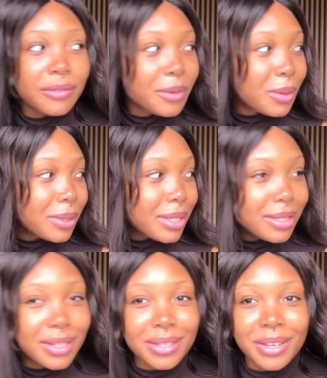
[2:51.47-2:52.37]
Of
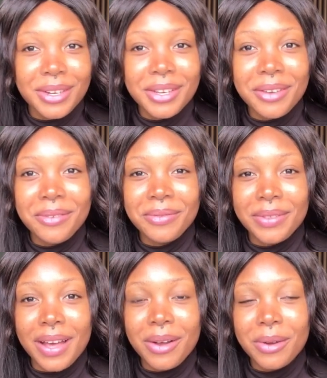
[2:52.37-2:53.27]
course, it's gonna go for
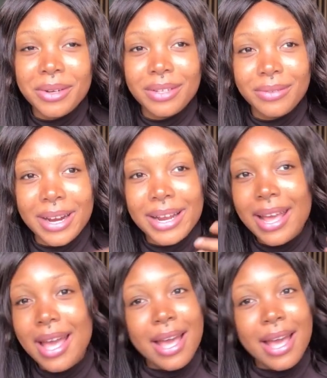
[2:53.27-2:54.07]
that course, right?